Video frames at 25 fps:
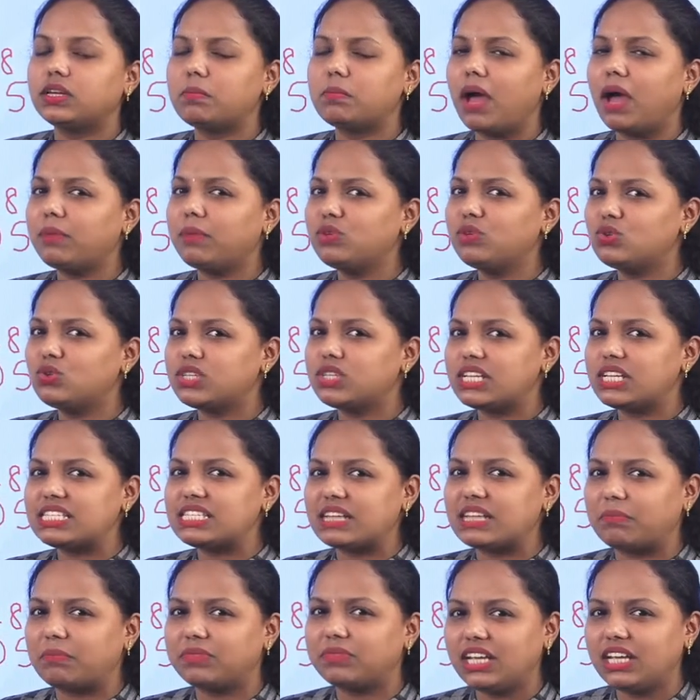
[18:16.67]
Ma'am, you said
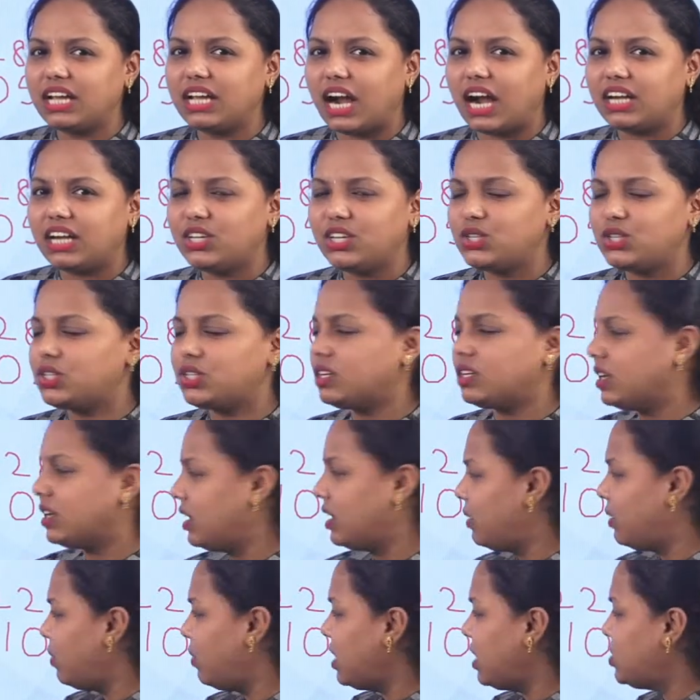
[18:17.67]
something addition.
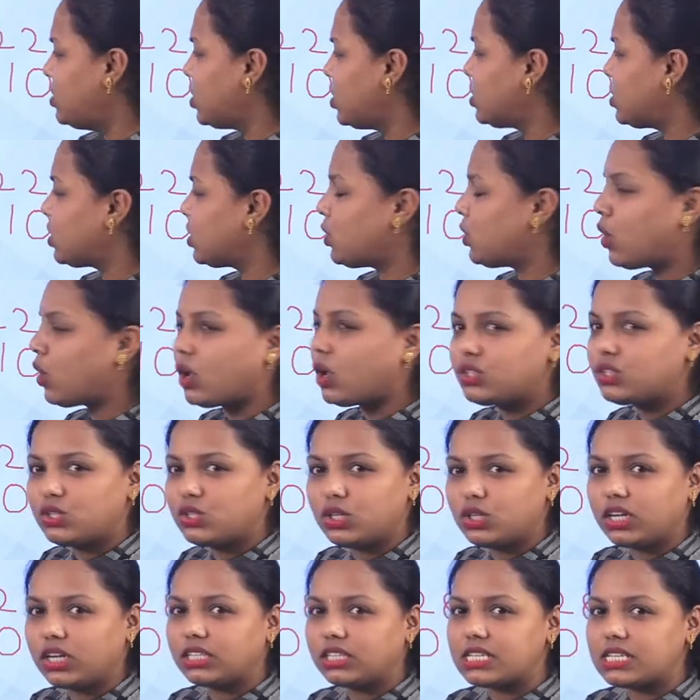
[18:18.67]
I'll just cross
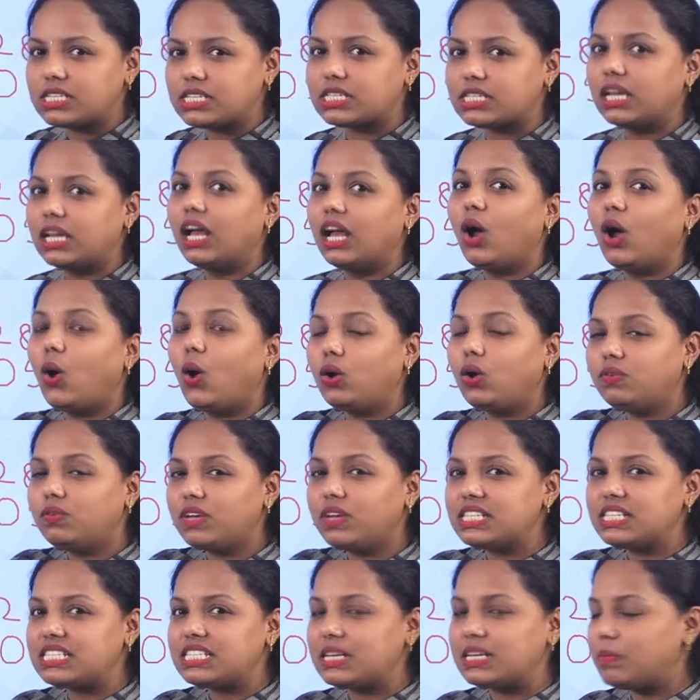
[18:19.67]
check this.
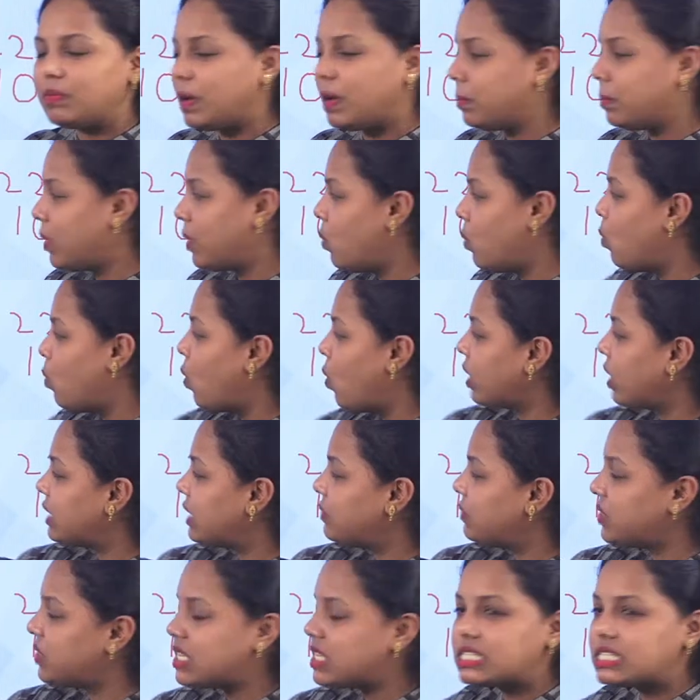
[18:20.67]
Always remember
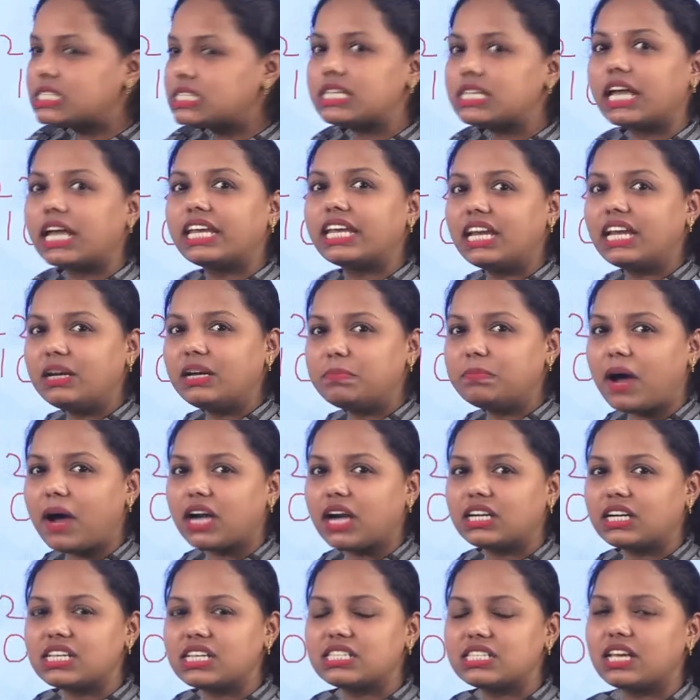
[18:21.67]
whatever the second
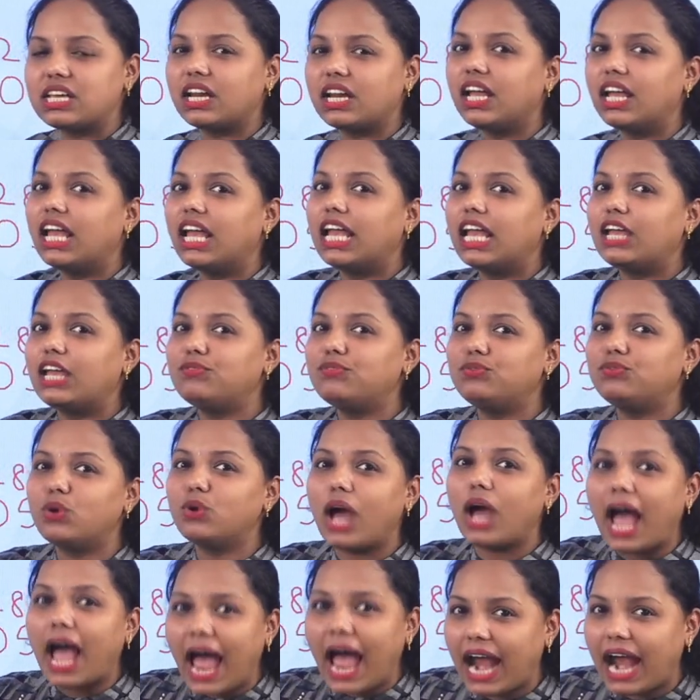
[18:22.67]
part is there. If you
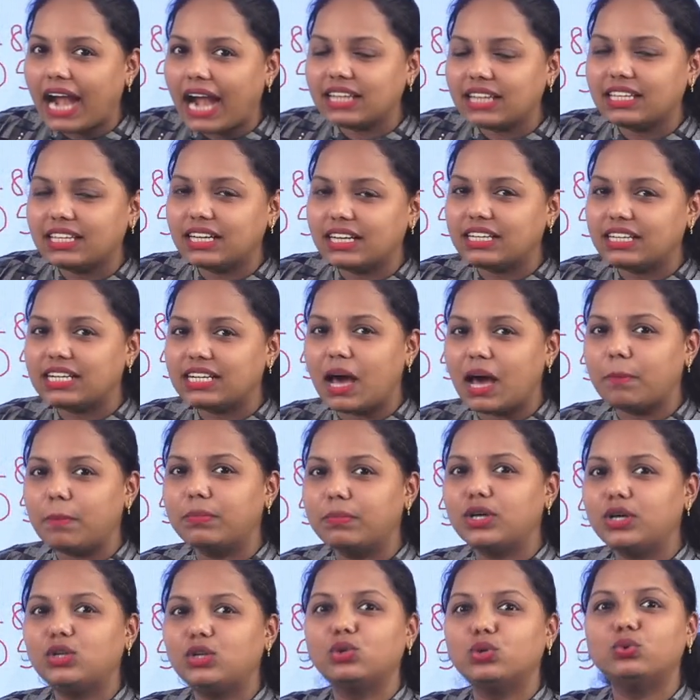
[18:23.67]
add that
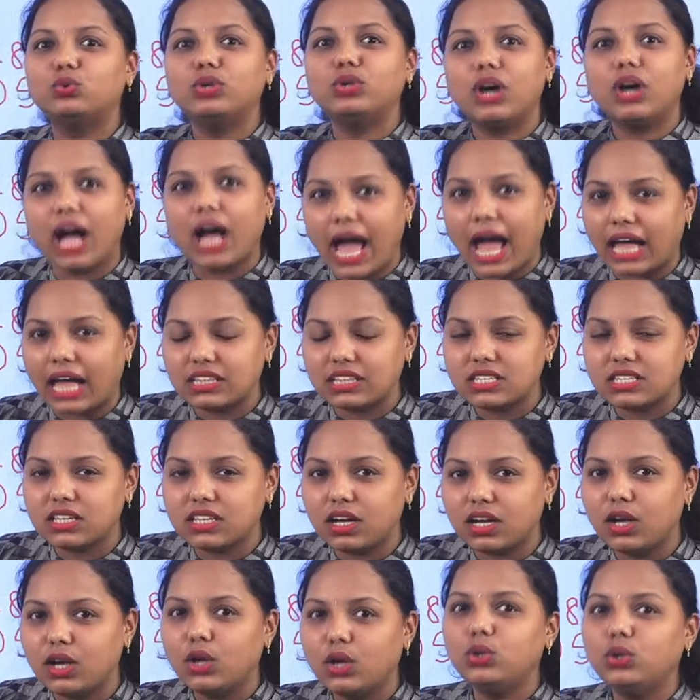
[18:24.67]
number to your answer,
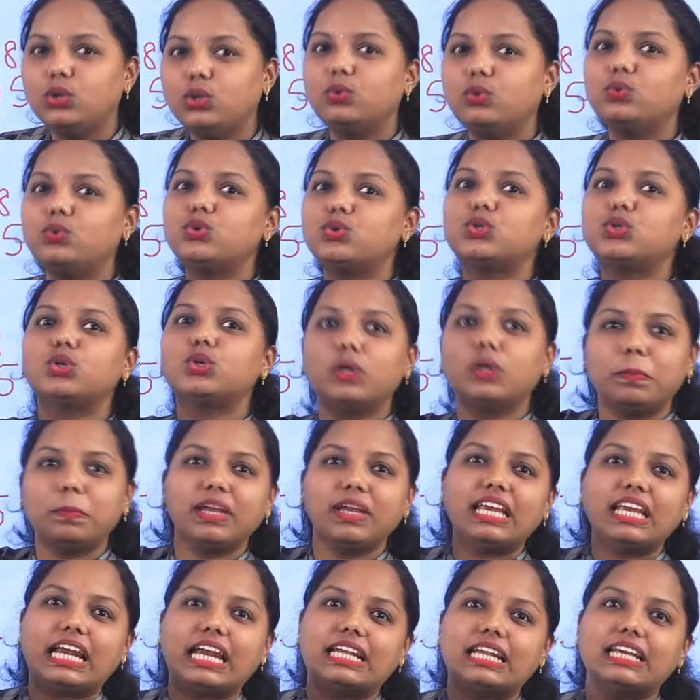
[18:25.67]
you should be
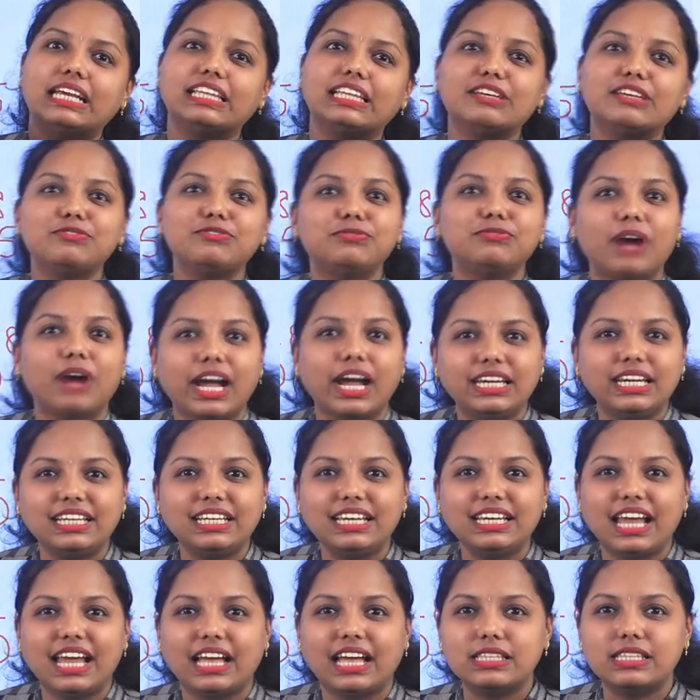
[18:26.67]
getting the
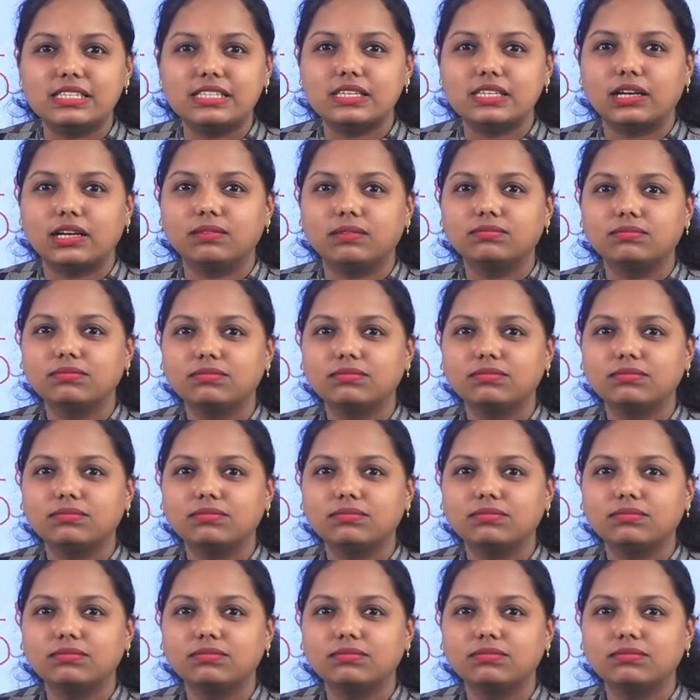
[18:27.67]
final answer.